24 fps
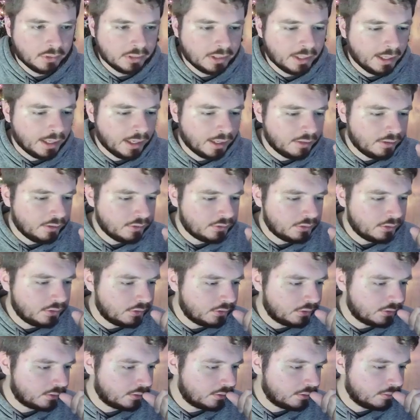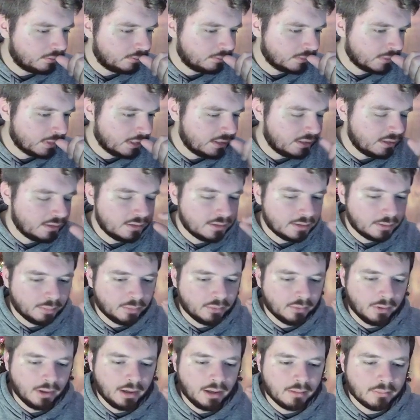Yeah, this is a
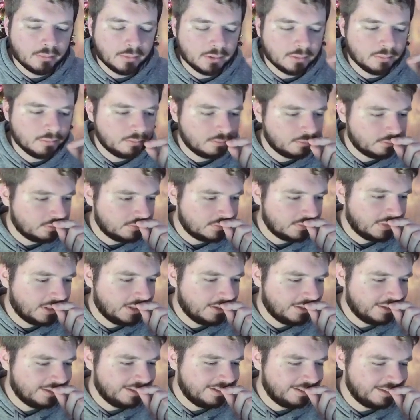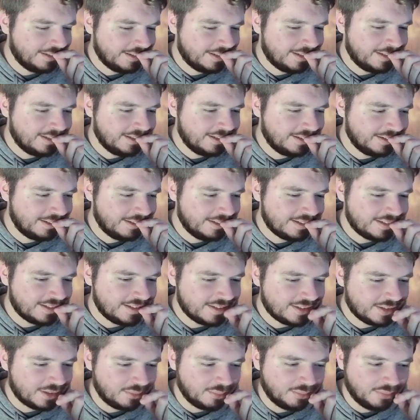problem. This
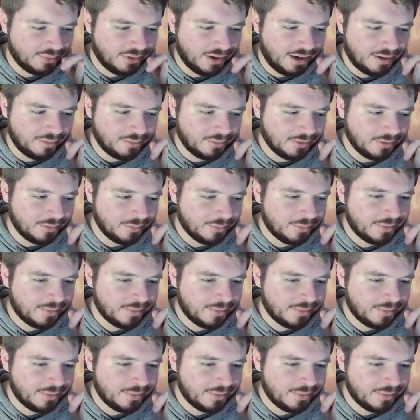is a problem.